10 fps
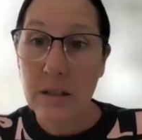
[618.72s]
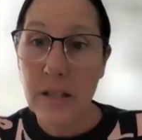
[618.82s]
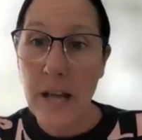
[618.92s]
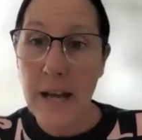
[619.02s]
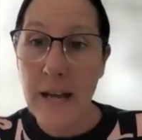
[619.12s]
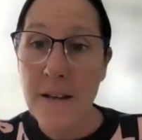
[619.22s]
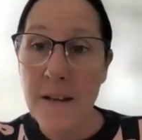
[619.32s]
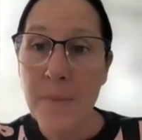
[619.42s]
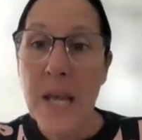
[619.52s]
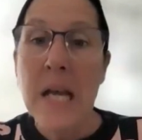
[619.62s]

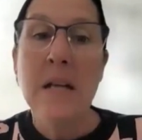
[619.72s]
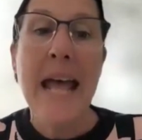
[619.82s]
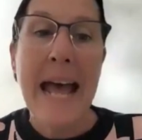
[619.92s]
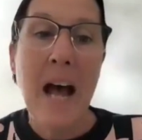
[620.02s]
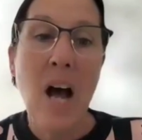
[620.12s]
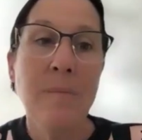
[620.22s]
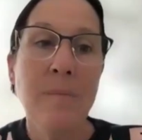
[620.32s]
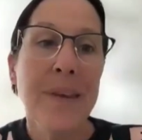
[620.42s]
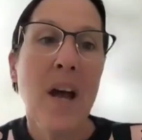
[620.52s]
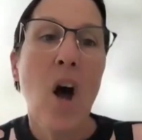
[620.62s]
Okay.
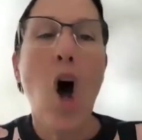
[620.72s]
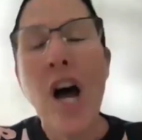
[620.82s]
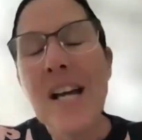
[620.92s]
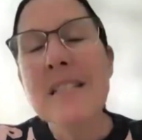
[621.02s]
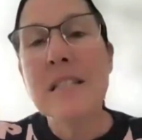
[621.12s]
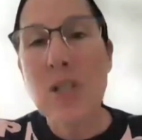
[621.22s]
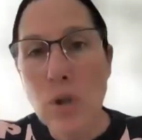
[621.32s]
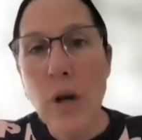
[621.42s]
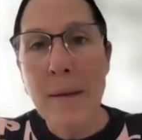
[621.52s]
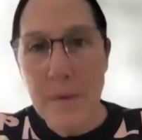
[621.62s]
Now, I
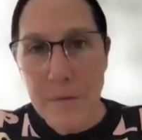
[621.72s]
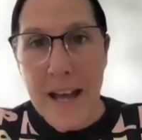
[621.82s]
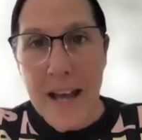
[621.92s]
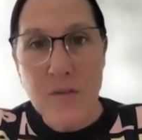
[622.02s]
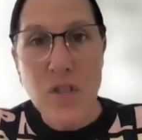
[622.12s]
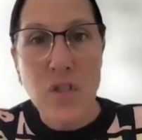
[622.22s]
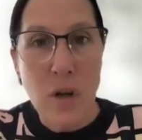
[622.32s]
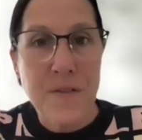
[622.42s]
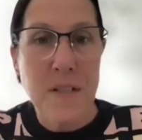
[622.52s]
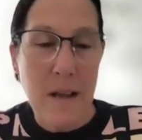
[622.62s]
still am a fan of a
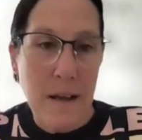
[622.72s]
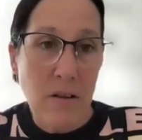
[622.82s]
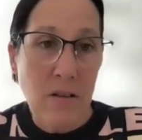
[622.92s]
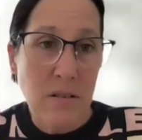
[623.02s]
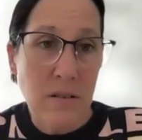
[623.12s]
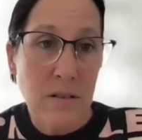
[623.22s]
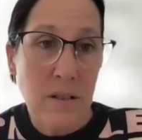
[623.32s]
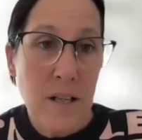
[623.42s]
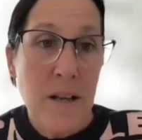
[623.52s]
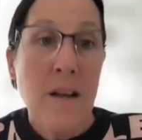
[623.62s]
soft sell.
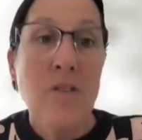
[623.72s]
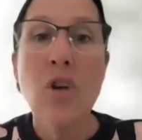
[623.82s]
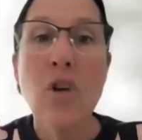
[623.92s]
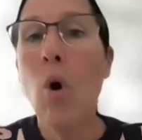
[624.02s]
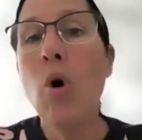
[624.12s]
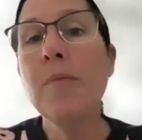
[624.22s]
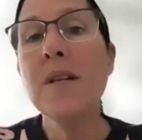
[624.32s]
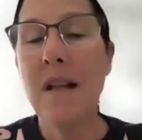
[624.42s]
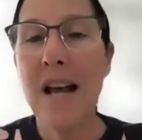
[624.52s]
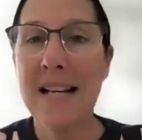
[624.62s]
So
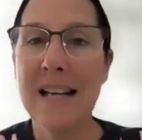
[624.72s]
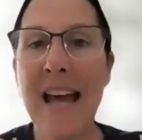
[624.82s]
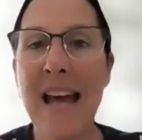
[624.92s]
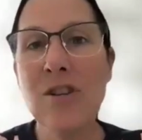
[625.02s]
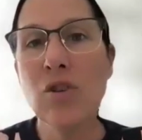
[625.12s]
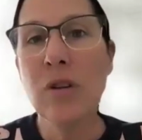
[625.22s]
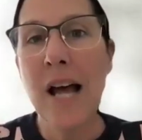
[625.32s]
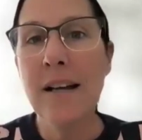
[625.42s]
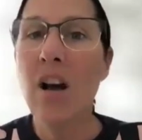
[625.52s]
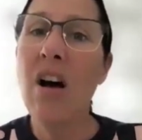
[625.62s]
almost like a casual,
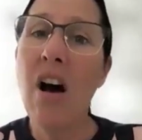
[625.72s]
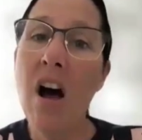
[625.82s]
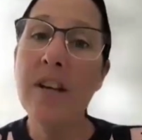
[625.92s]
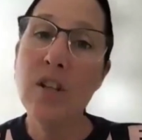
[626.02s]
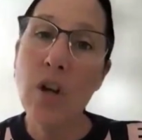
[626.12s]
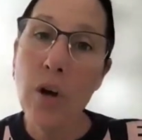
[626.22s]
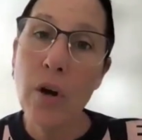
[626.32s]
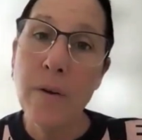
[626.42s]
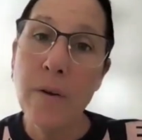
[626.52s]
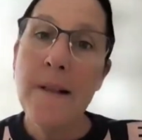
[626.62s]
like, oh,
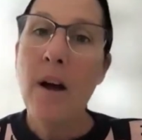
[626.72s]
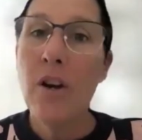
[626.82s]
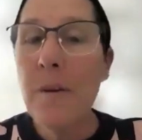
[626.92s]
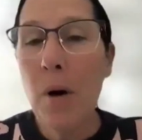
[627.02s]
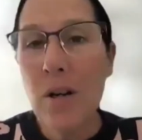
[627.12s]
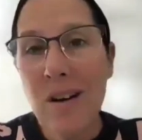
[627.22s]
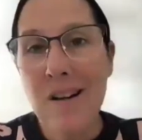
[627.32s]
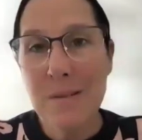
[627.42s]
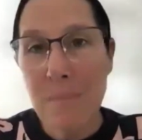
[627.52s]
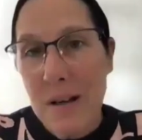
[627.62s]
I own a
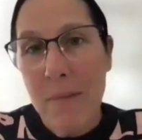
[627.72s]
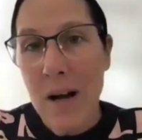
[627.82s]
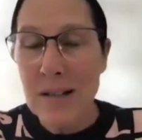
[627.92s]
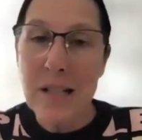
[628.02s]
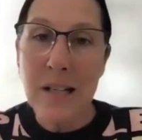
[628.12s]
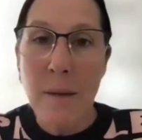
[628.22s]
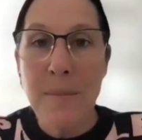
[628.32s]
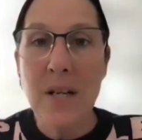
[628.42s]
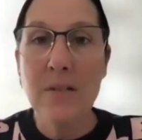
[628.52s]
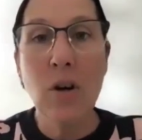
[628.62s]
podcast marketing
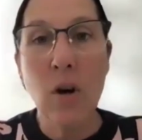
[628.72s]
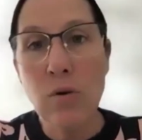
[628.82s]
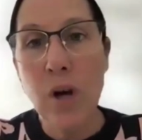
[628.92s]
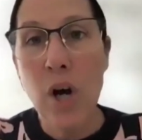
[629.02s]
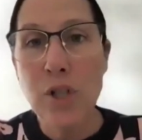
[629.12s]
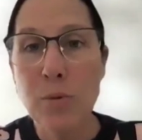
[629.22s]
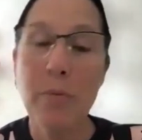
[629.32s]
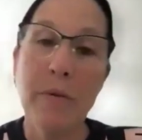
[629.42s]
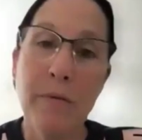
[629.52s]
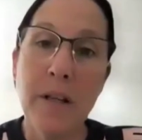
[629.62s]
company on the Gold Coast where
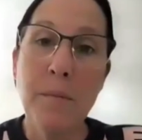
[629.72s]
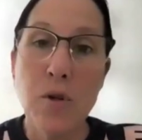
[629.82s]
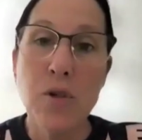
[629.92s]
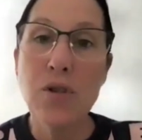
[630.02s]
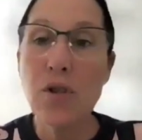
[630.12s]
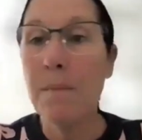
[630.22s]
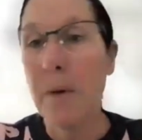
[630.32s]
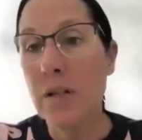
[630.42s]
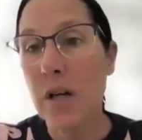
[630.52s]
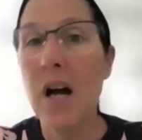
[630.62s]
we fully produce your
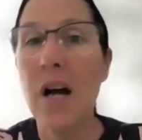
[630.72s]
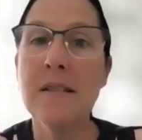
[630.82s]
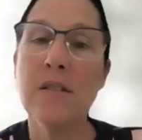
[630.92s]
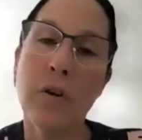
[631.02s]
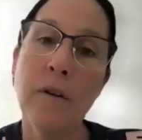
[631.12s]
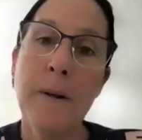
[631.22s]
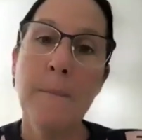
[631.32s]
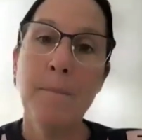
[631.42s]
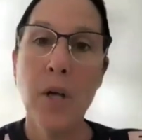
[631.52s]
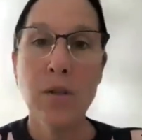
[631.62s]
podcast. So,
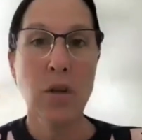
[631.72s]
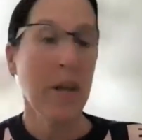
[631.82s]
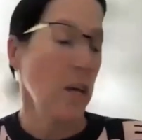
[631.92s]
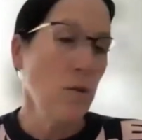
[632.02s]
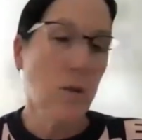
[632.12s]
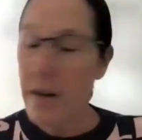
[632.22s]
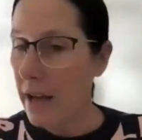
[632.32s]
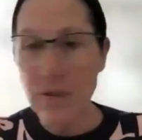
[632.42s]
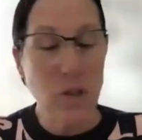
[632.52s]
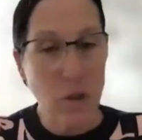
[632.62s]
so that you don't
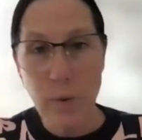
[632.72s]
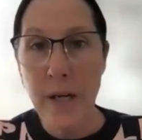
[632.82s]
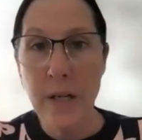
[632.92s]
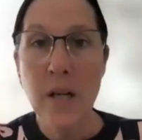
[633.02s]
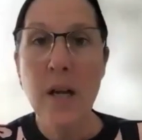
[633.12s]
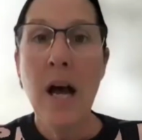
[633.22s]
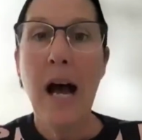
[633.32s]
have to do it.